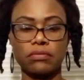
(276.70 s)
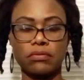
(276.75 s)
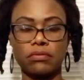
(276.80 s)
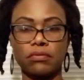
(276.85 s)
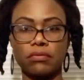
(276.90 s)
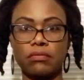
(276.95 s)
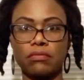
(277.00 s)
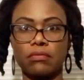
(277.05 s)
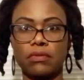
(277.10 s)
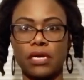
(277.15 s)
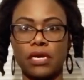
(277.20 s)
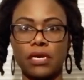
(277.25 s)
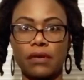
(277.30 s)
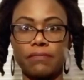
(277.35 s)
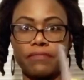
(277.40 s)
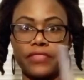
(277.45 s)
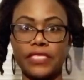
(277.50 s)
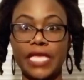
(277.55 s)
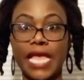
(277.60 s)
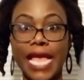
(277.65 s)

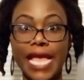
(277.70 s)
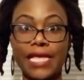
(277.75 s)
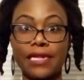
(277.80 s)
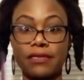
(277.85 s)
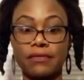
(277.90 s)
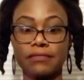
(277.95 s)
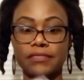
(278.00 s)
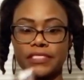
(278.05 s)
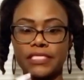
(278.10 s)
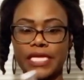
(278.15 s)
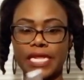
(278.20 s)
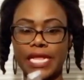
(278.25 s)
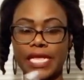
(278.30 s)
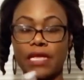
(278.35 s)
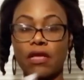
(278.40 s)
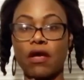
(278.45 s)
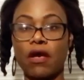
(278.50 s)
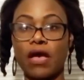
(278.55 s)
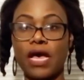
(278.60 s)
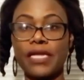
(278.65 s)
the items that I
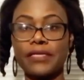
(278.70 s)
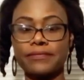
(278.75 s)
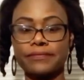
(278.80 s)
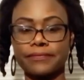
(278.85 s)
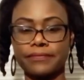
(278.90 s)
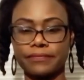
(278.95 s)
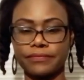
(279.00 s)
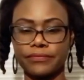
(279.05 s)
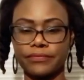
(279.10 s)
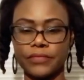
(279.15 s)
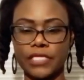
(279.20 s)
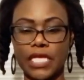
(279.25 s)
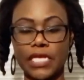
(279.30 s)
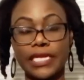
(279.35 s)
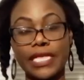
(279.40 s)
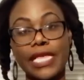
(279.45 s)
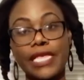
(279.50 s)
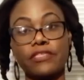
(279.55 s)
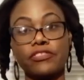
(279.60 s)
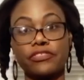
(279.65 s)
got in
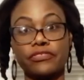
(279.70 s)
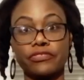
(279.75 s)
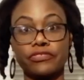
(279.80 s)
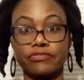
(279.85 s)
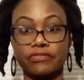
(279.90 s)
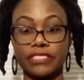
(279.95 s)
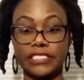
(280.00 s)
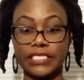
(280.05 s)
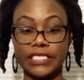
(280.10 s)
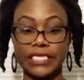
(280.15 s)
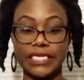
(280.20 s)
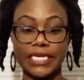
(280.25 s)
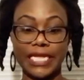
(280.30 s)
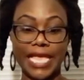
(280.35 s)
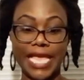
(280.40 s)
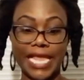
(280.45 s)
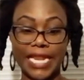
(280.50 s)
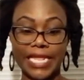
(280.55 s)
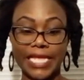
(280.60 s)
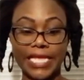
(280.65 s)
case you're interested in
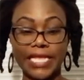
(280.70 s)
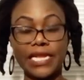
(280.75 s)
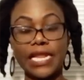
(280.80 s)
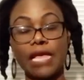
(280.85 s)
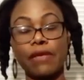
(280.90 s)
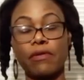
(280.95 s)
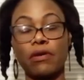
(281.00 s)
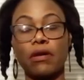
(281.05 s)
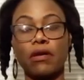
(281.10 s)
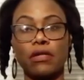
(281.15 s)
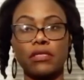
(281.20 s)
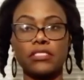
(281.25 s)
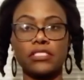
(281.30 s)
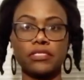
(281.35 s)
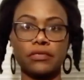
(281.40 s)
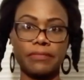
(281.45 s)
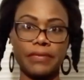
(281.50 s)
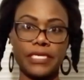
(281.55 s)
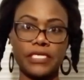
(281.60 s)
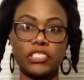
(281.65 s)
getting it, and I will also
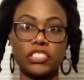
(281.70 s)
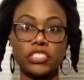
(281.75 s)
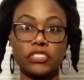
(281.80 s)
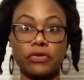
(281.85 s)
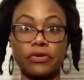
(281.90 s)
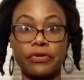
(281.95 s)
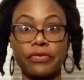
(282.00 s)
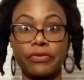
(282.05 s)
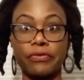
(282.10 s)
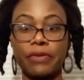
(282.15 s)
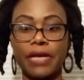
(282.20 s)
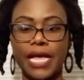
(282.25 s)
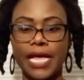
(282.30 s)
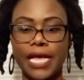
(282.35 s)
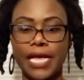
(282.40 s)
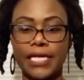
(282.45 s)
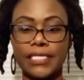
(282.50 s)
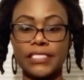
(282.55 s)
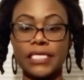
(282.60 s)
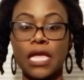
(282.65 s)
be showing you
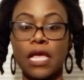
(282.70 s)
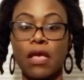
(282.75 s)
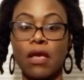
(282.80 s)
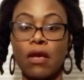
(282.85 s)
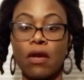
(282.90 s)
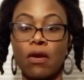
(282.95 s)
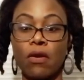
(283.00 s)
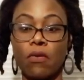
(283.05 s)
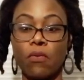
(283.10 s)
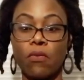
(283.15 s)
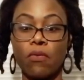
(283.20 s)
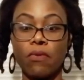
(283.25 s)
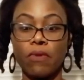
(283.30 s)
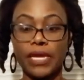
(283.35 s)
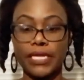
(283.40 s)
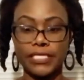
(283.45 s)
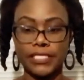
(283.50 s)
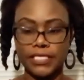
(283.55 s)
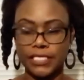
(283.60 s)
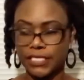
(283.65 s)
guys what
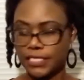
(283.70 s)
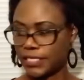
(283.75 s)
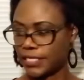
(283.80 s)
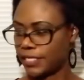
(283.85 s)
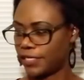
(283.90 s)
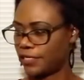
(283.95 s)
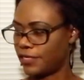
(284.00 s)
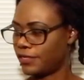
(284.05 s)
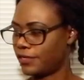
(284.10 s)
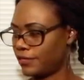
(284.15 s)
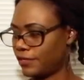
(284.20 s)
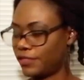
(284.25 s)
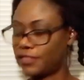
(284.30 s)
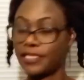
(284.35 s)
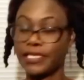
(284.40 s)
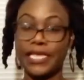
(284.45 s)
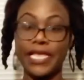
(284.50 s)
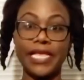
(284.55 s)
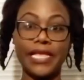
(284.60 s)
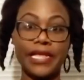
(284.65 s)
the
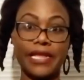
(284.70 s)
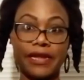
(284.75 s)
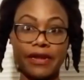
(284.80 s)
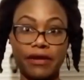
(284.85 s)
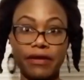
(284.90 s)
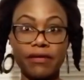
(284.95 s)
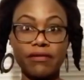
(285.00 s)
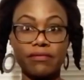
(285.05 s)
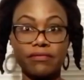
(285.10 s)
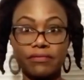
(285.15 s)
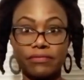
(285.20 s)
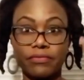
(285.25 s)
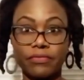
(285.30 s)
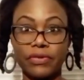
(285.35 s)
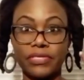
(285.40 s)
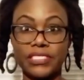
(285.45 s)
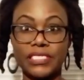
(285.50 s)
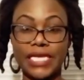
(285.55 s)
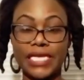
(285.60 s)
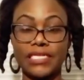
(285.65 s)
hair
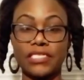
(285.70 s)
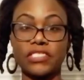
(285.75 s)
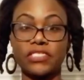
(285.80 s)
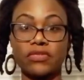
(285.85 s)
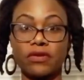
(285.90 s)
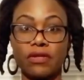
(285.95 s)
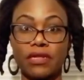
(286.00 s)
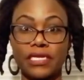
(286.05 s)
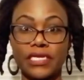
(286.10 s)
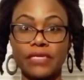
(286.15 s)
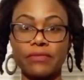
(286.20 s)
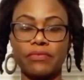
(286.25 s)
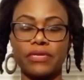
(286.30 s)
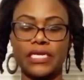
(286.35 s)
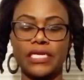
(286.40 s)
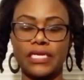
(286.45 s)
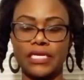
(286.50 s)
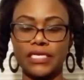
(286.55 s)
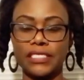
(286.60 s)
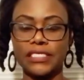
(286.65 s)
once I installed it, but
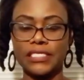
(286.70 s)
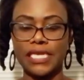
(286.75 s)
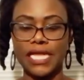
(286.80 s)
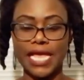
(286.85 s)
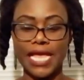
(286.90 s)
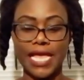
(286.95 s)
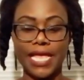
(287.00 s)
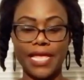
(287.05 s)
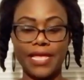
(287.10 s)
it looks like.